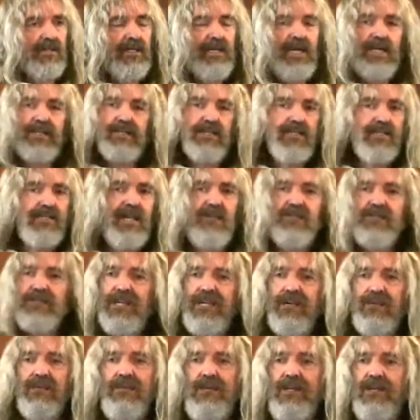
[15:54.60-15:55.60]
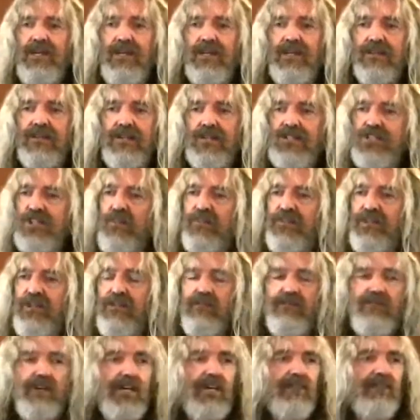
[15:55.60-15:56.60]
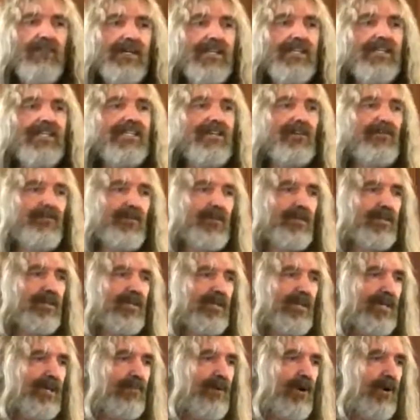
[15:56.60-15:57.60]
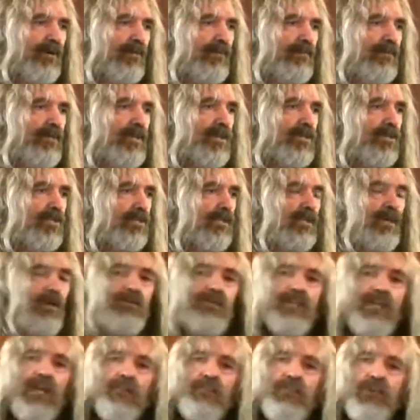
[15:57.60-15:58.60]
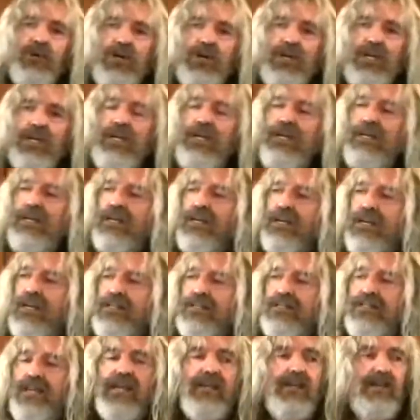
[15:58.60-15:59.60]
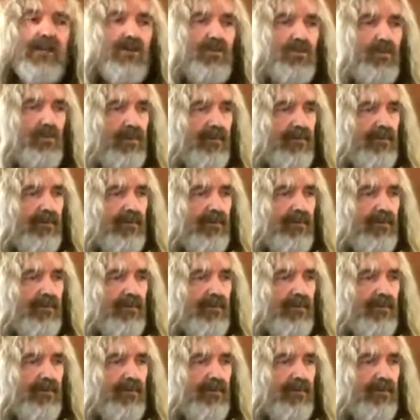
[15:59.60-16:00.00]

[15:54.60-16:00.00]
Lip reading: At the same time, there's something very, very different about him. So now they employ a second group